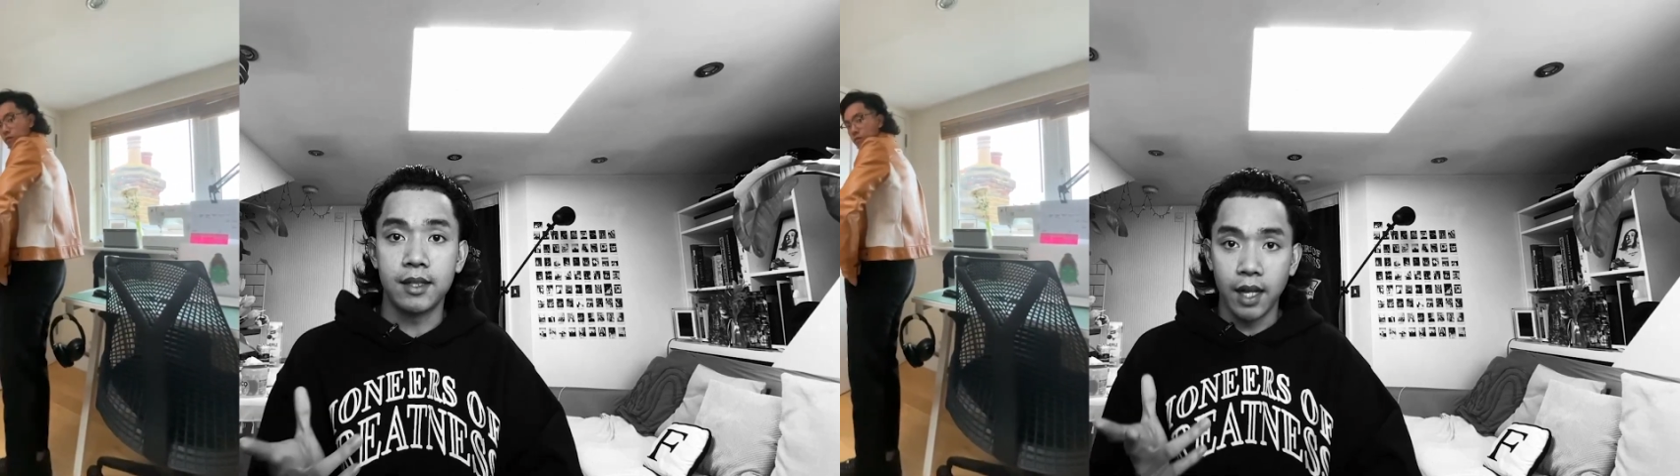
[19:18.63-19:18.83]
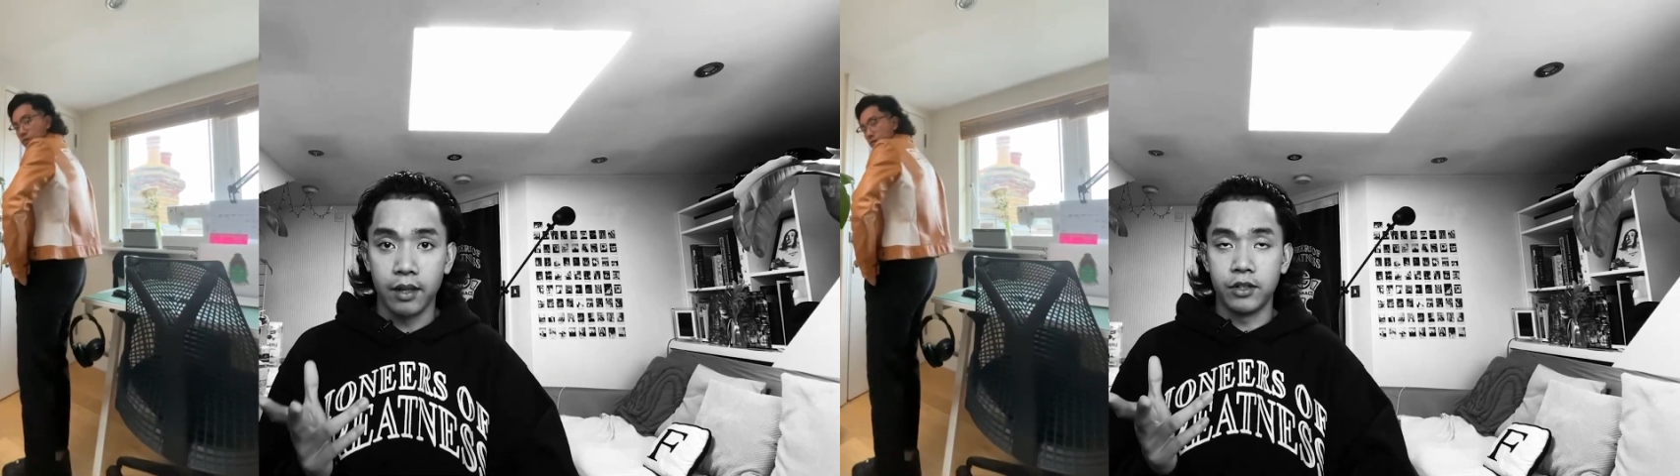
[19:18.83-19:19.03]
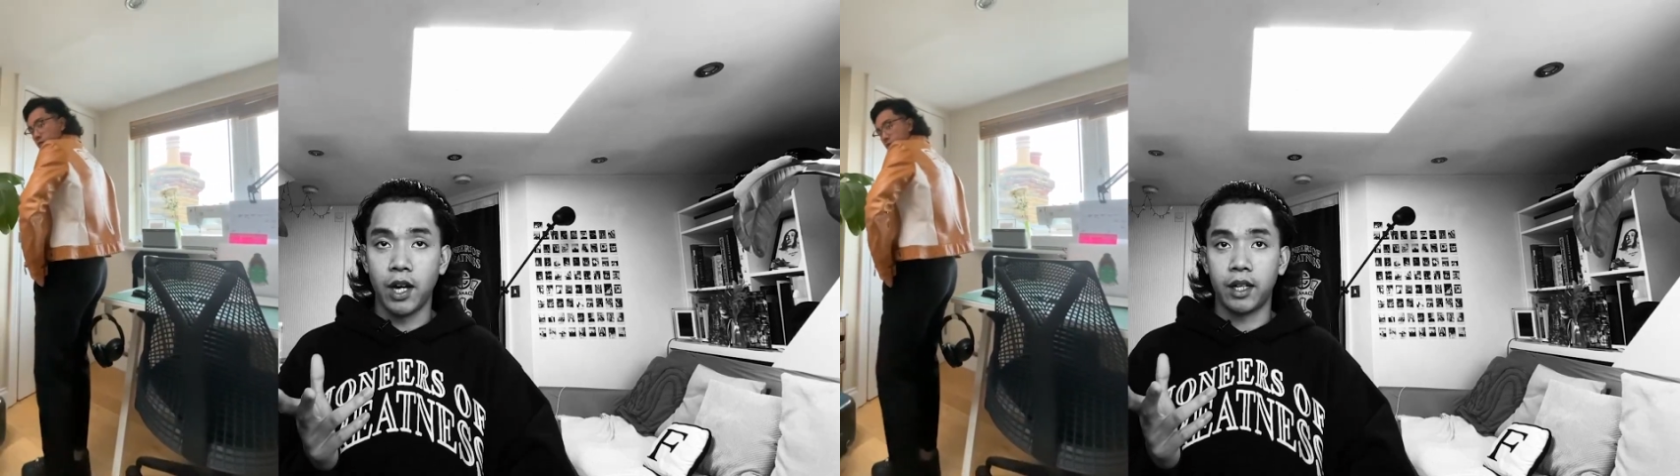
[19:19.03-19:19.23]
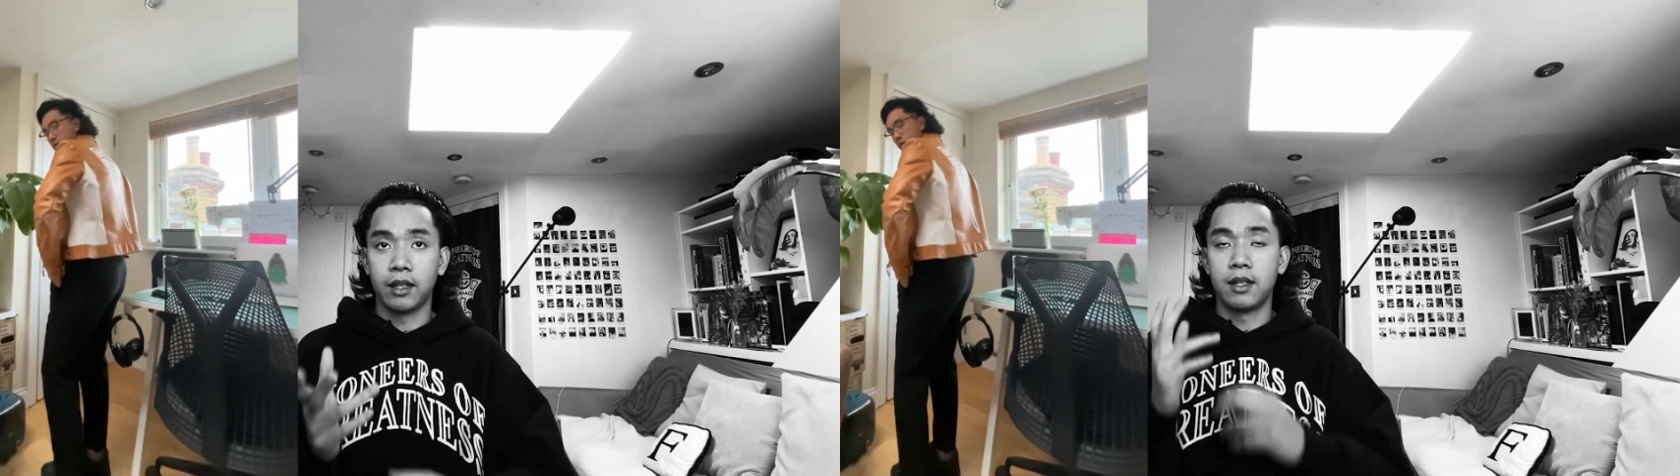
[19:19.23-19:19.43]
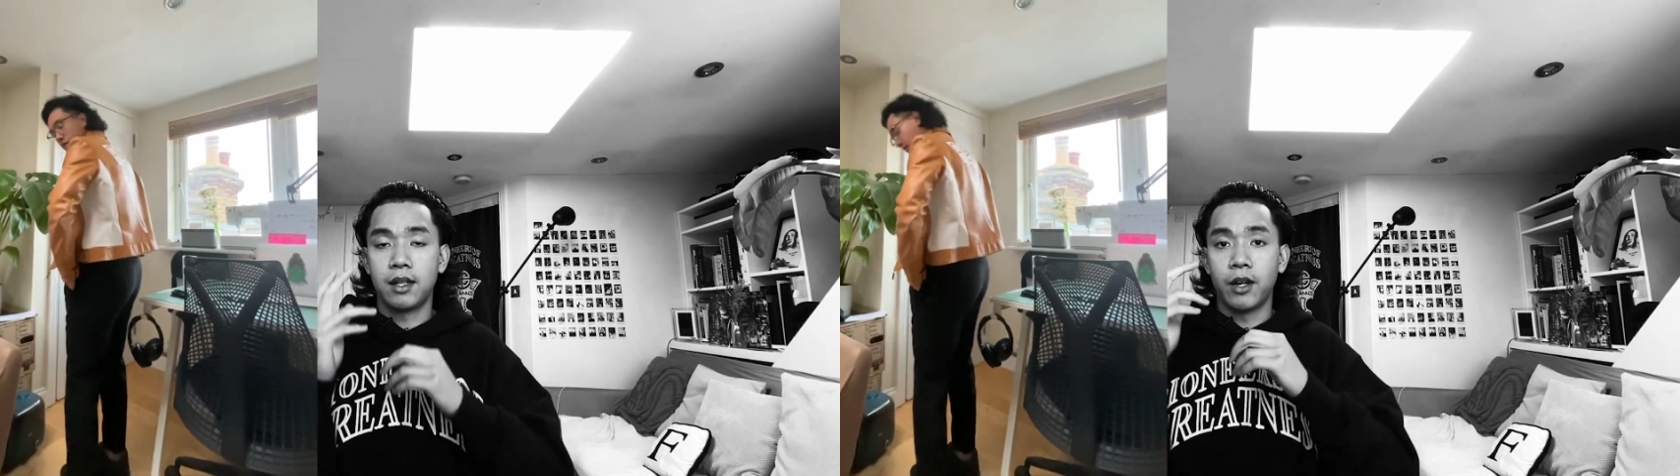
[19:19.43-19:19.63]
leather jacket.
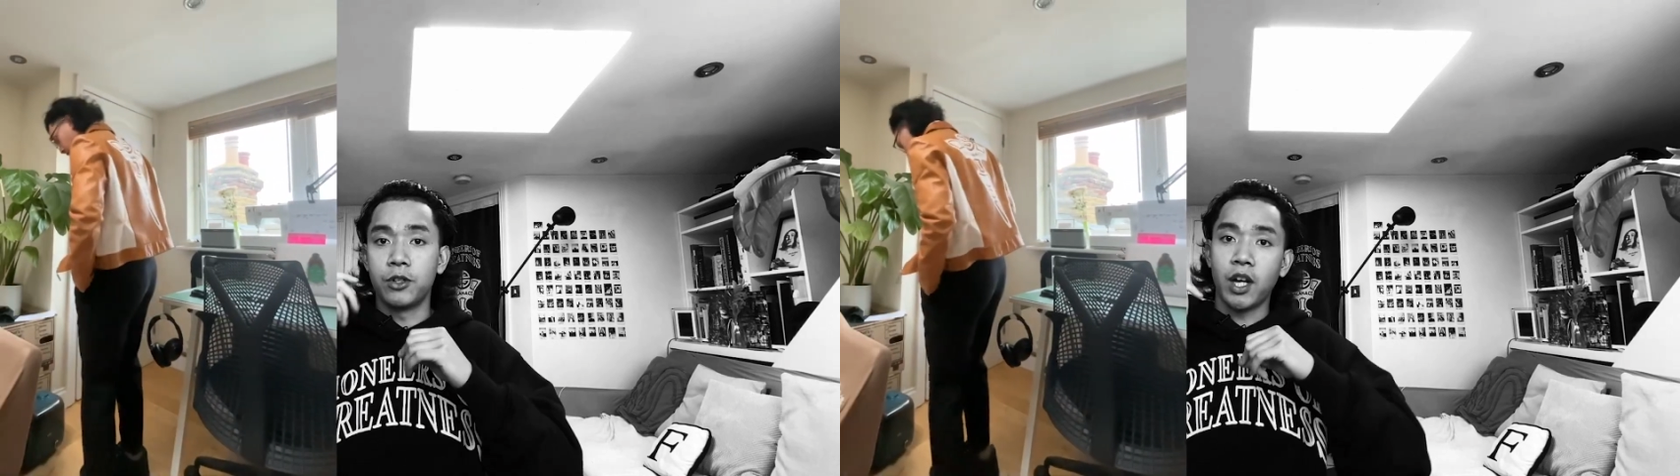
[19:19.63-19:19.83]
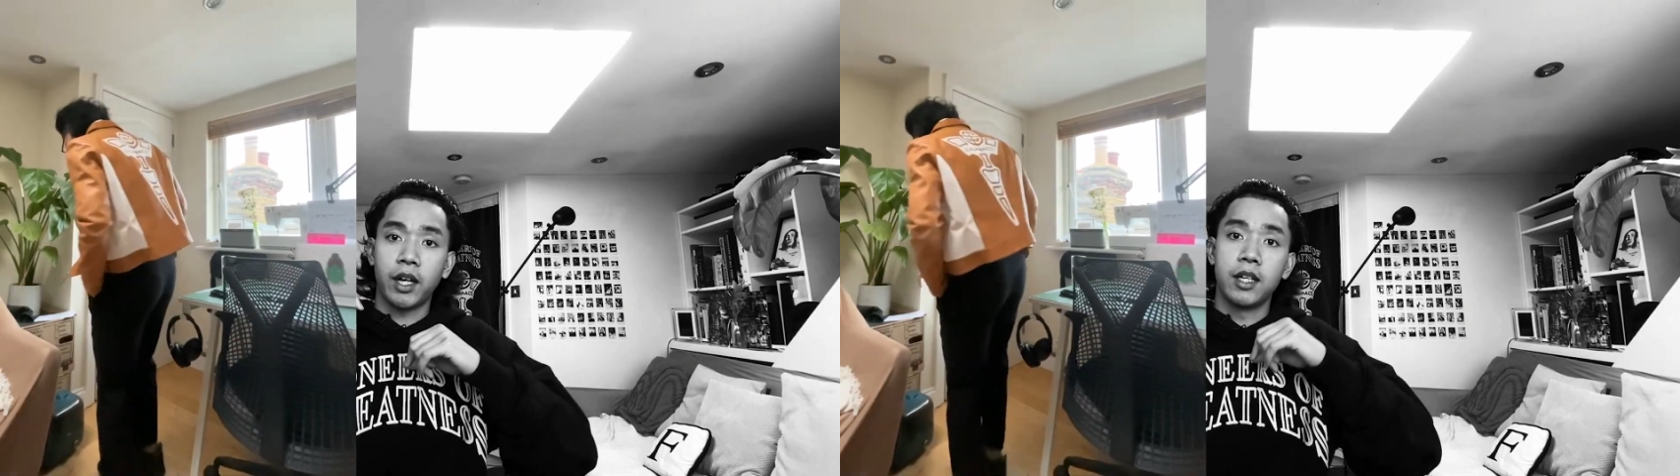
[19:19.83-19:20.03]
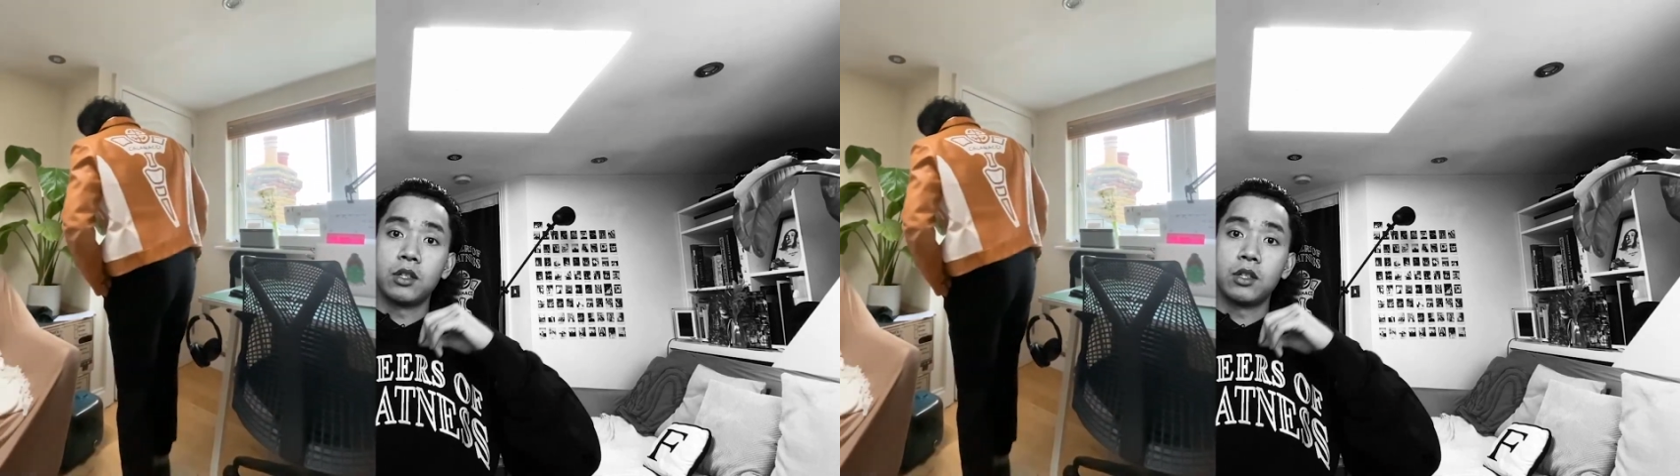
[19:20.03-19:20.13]
This leather jacket is